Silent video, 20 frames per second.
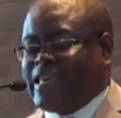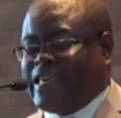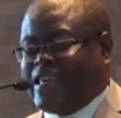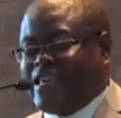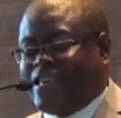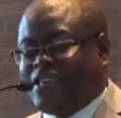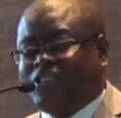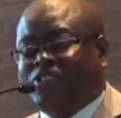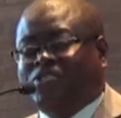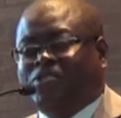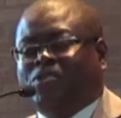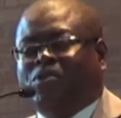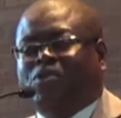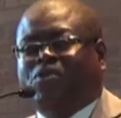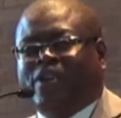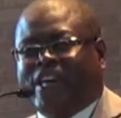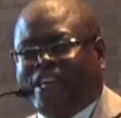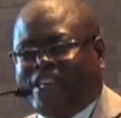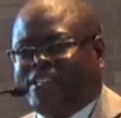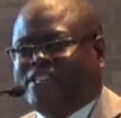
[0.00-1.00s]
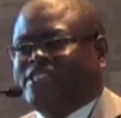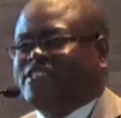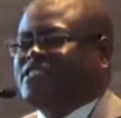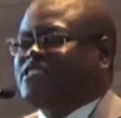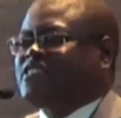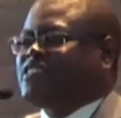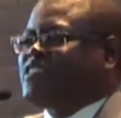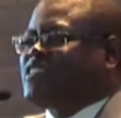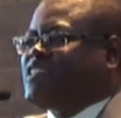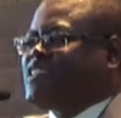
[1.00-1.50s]
is greater
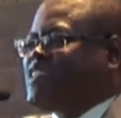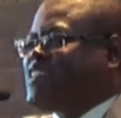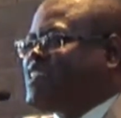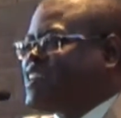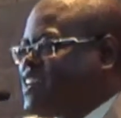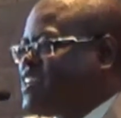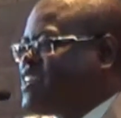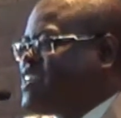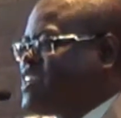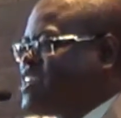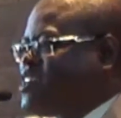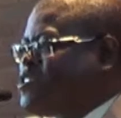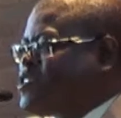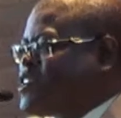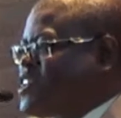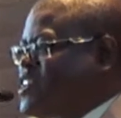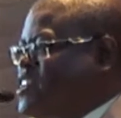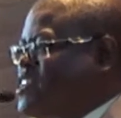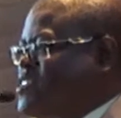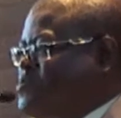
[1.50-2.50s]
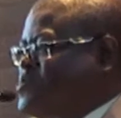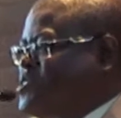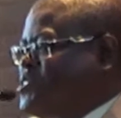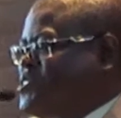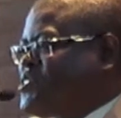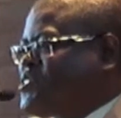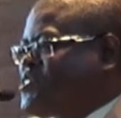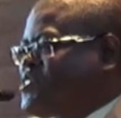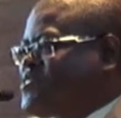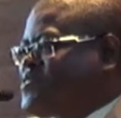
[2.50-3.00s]
than our
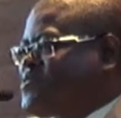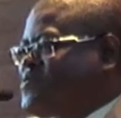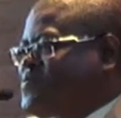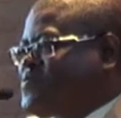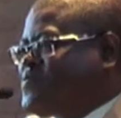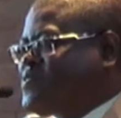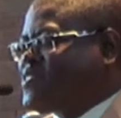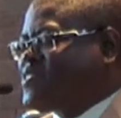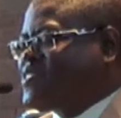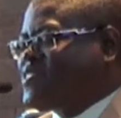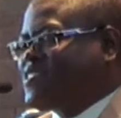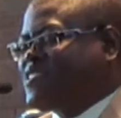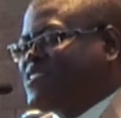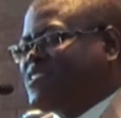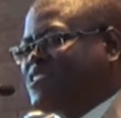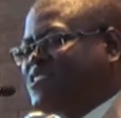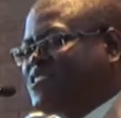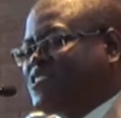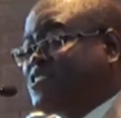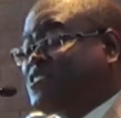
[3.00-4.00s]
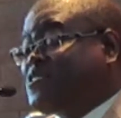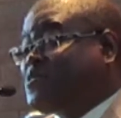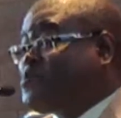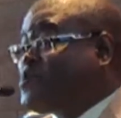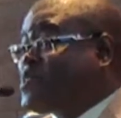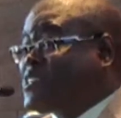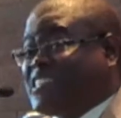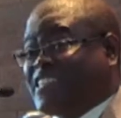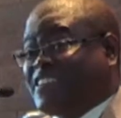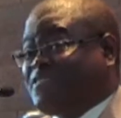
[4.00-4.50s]
enemies.
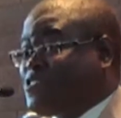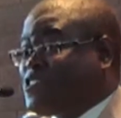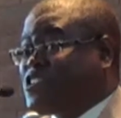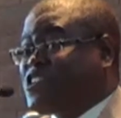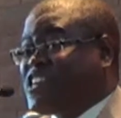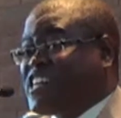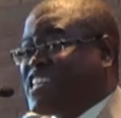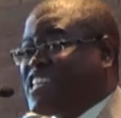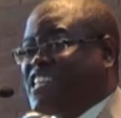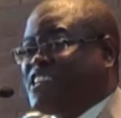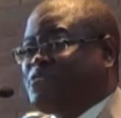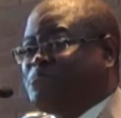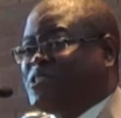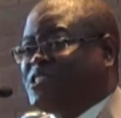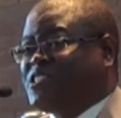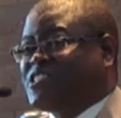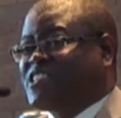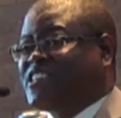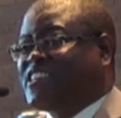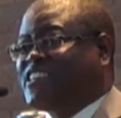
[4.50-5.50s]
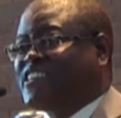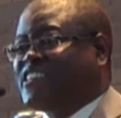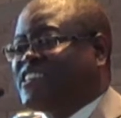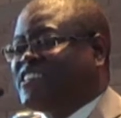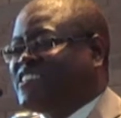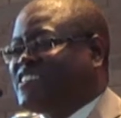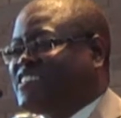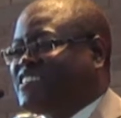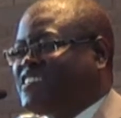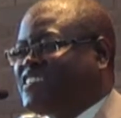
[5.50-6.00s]
Whatever our enemies are,
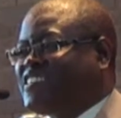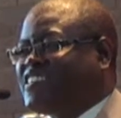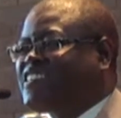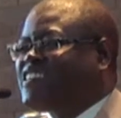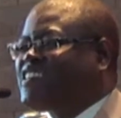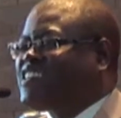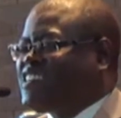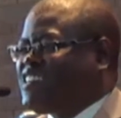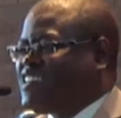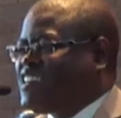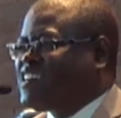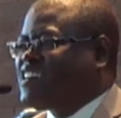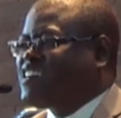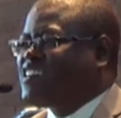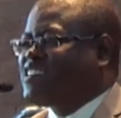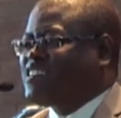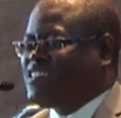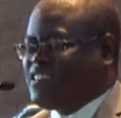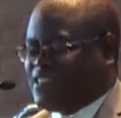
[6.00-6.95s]
God